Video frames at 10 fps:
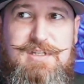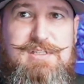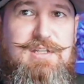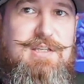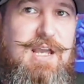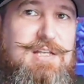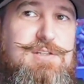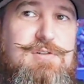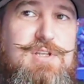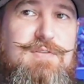this? Like,
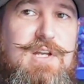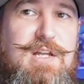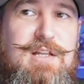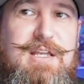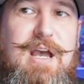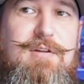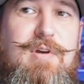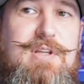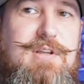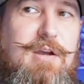ask yourself, like, how
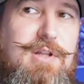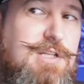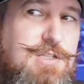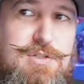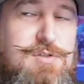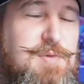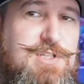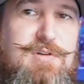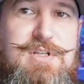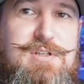can I just use my
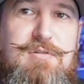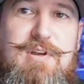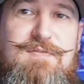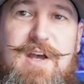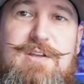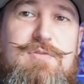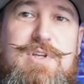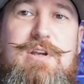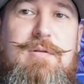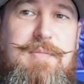strengths to create value
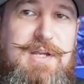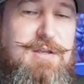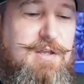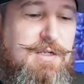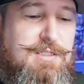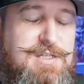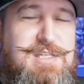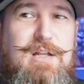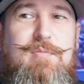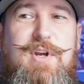here? And by
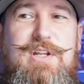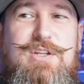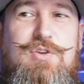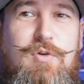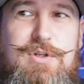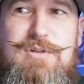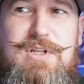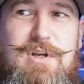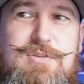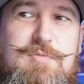celebrating your
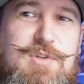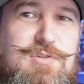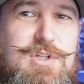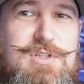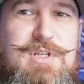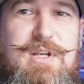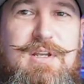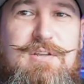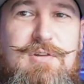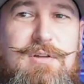unique contributions,
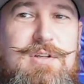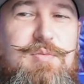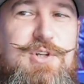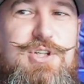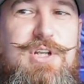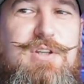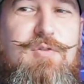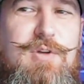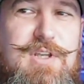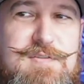you not only appreciate
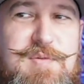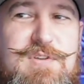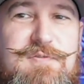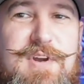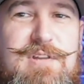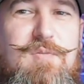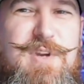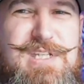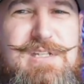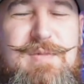your gifts, but you find the
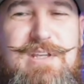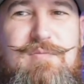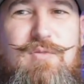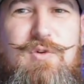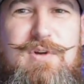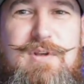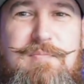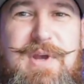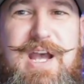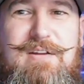ways to make it more
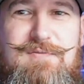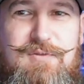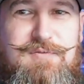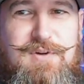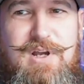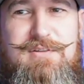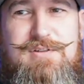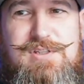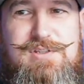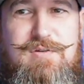impactful for
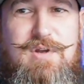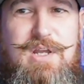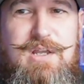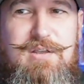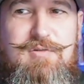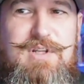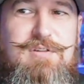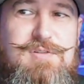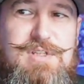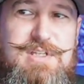others. And so
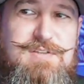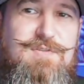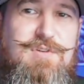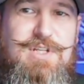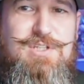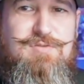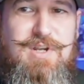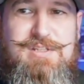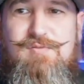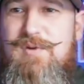create those lists of unique
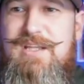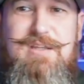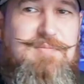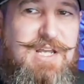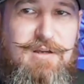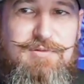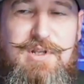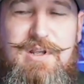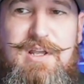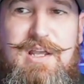strengths, write them down,
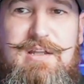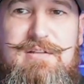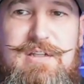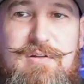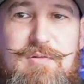and